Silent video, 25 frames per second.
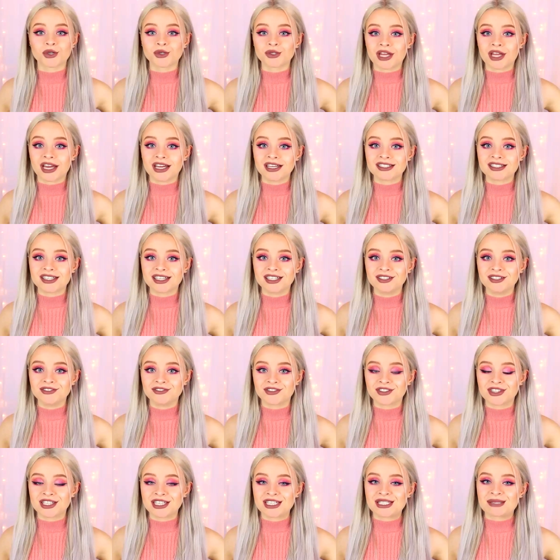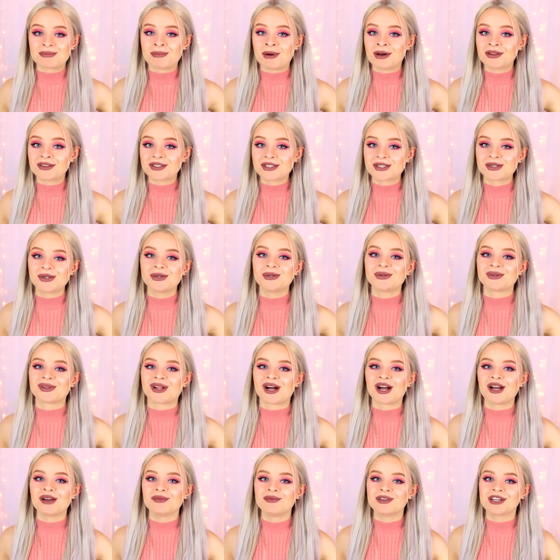So that is it for this month's
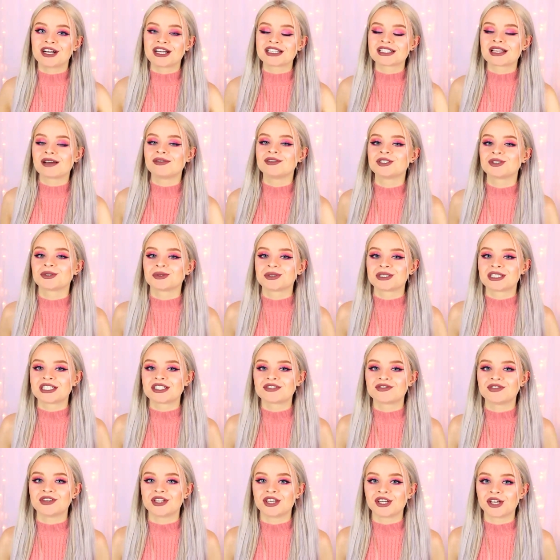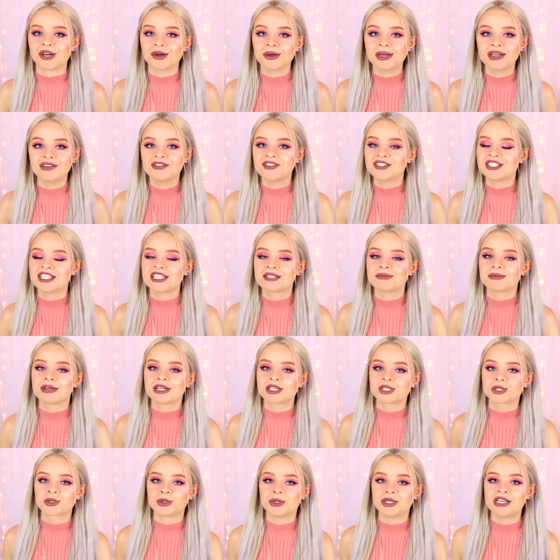haul. I hope you guys have enjoyed this video. If you did,
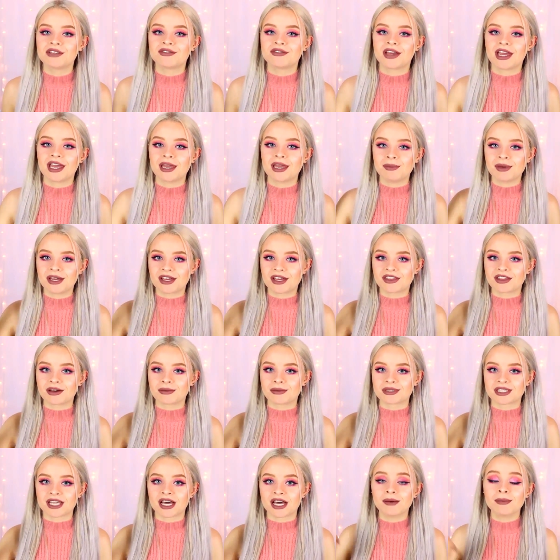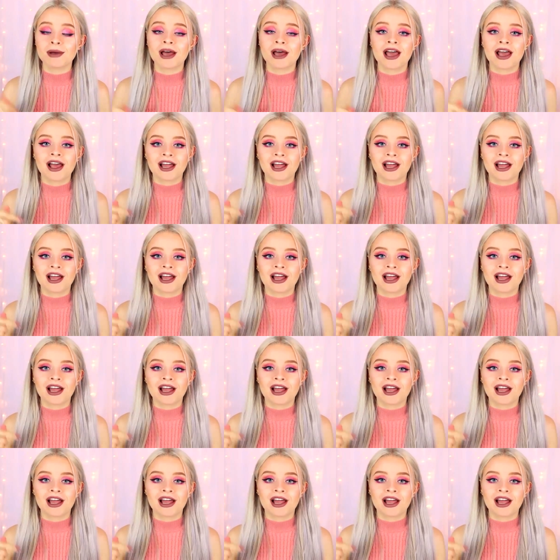make sure you give it a big thumbs up.